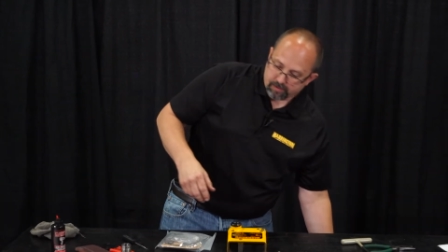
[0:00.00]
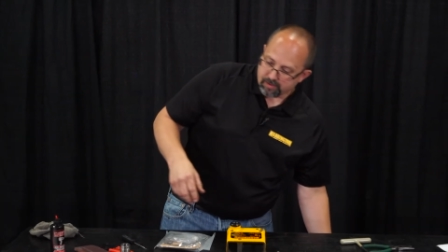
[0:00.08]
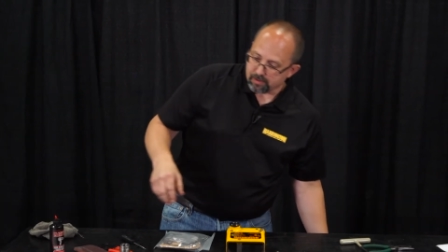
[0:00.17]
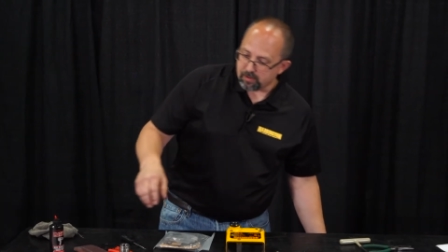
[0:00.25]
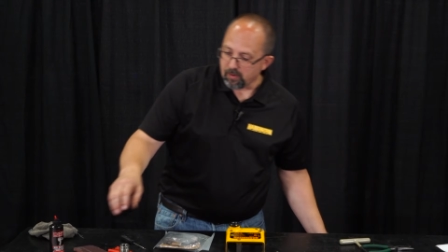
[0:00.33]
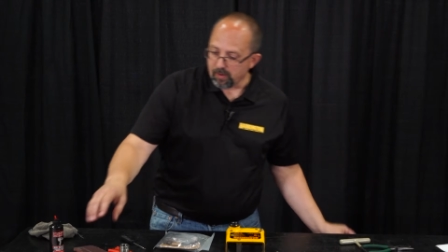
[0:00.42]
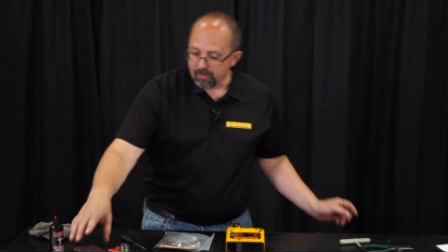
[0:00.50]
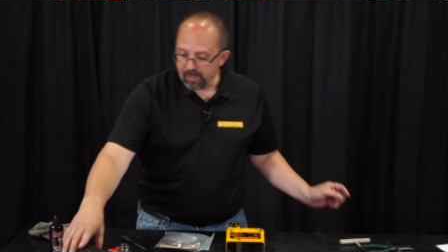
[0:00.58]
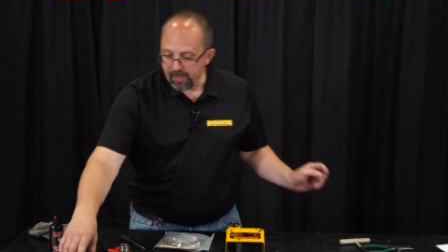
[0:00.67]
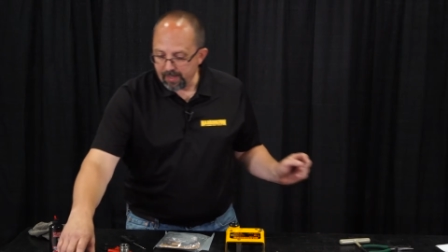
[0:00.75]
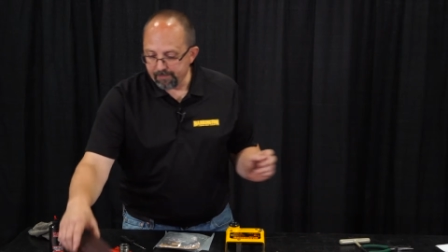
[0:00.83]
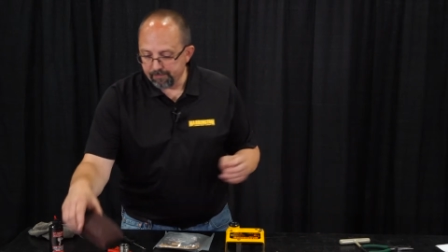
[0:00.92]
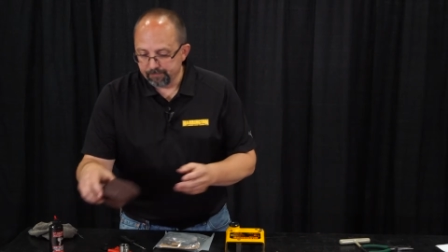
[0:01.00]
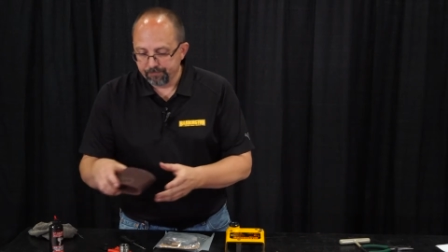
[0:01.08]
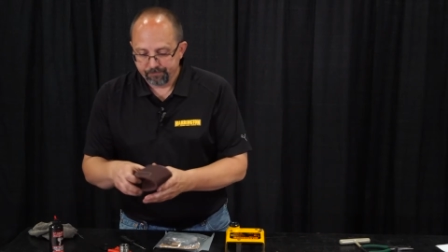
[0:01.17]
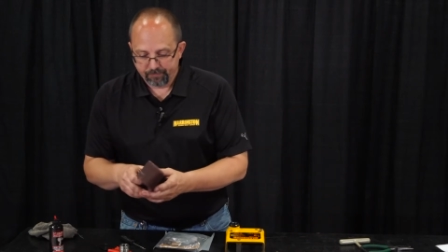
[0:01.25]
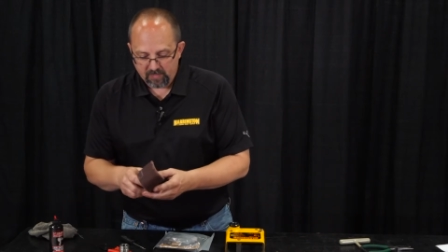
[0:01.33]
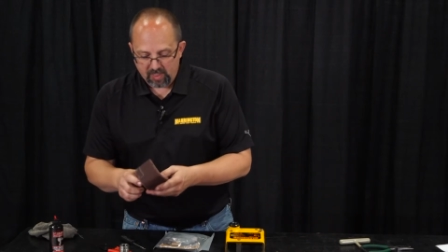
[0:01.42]
discard that.
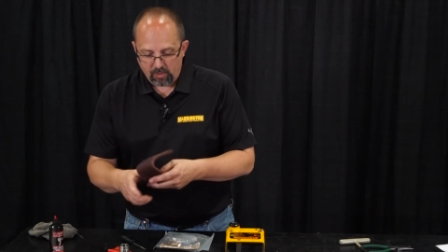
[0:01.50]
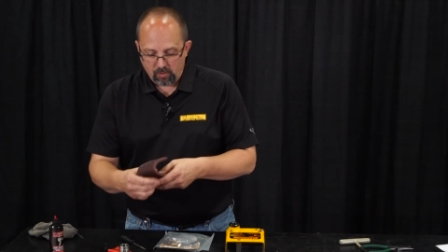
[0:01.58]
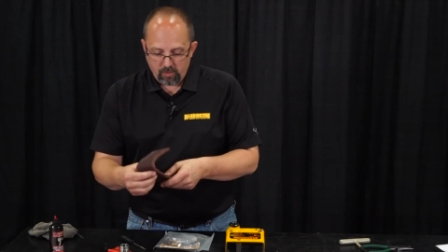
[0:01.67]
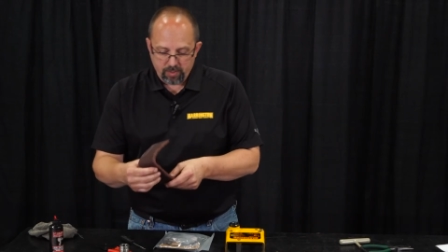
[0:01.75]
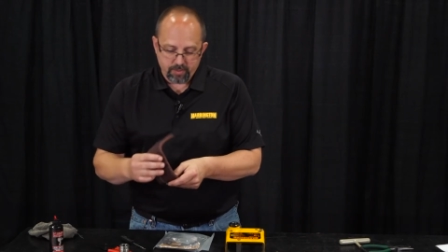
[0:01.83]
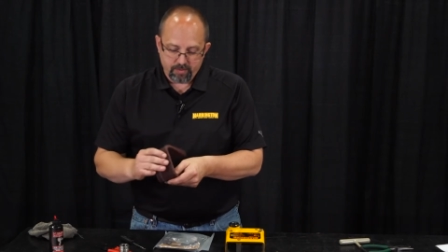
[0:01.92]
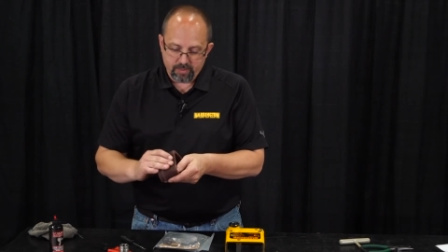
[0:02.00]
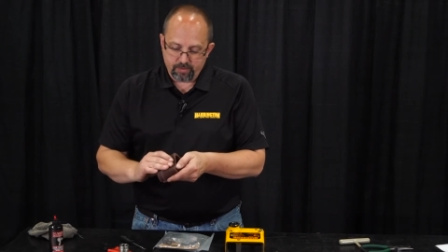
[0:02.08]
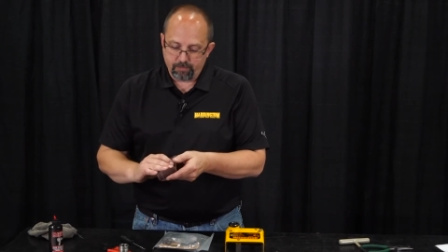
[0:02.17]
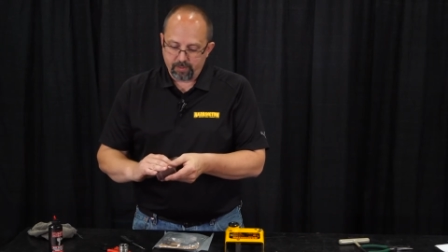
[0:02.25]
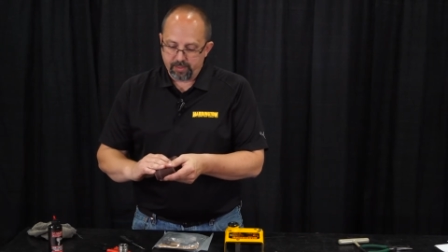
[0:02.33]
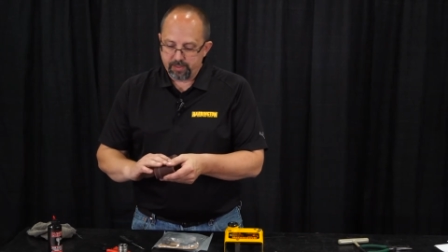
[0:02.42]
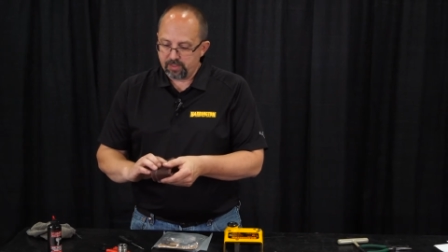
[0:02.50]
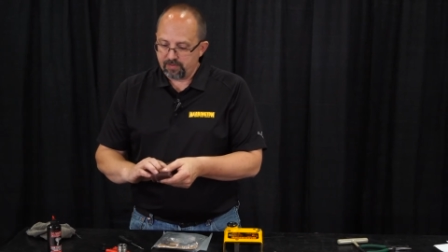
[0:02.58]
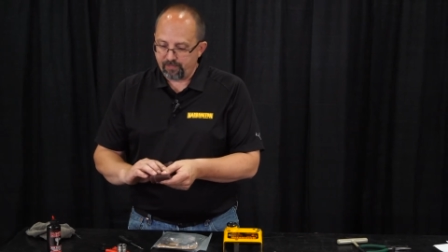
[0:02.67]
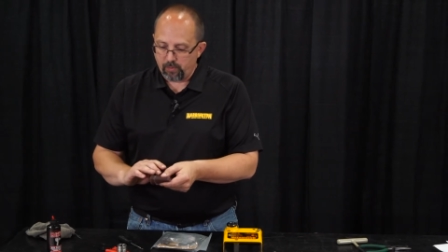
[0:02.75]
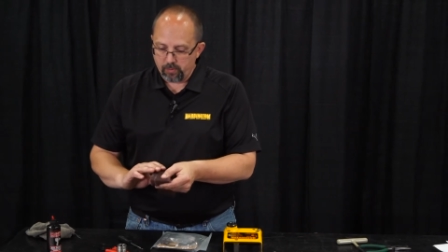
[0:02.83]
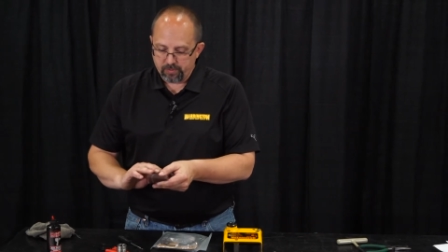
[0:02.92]
And this really just
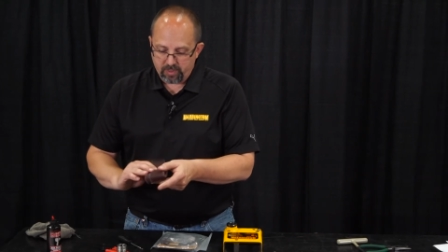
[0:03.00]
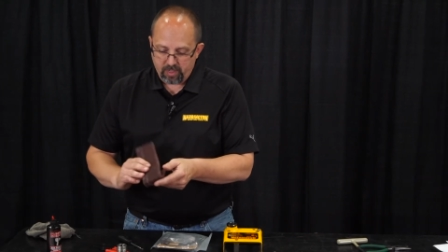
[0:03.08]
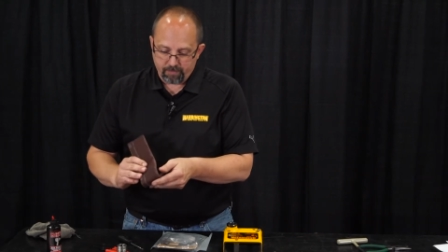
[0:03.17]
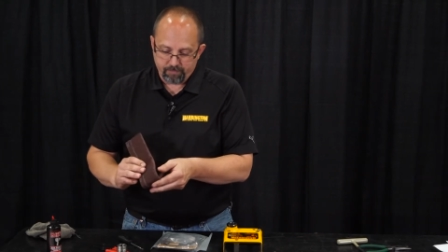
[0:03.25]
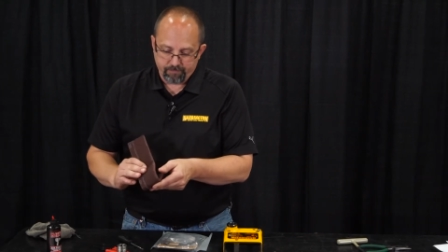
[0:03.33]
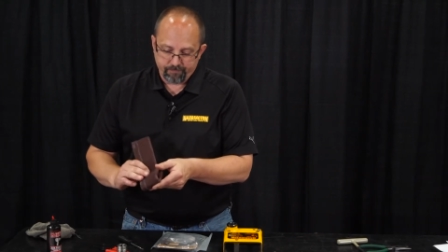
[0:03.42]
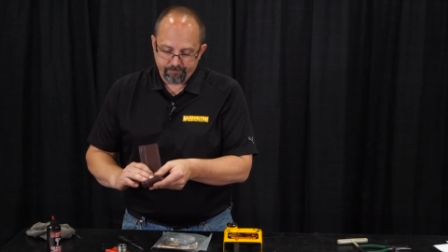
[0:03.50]
folds up.